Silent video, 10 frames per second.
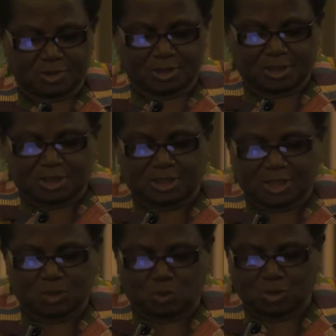The
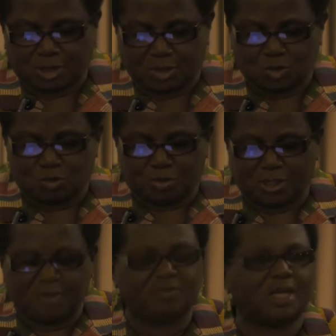teachers want us to
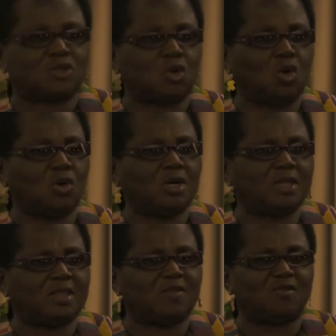believe that only
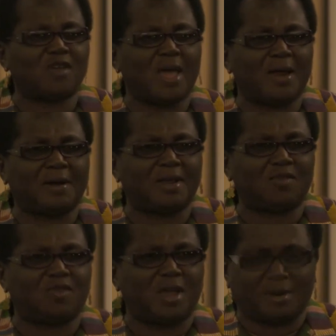the very,
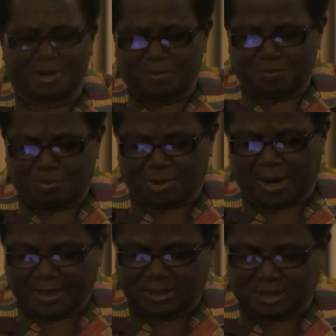very
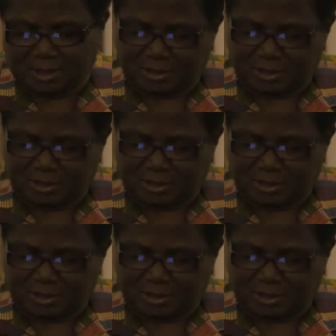bright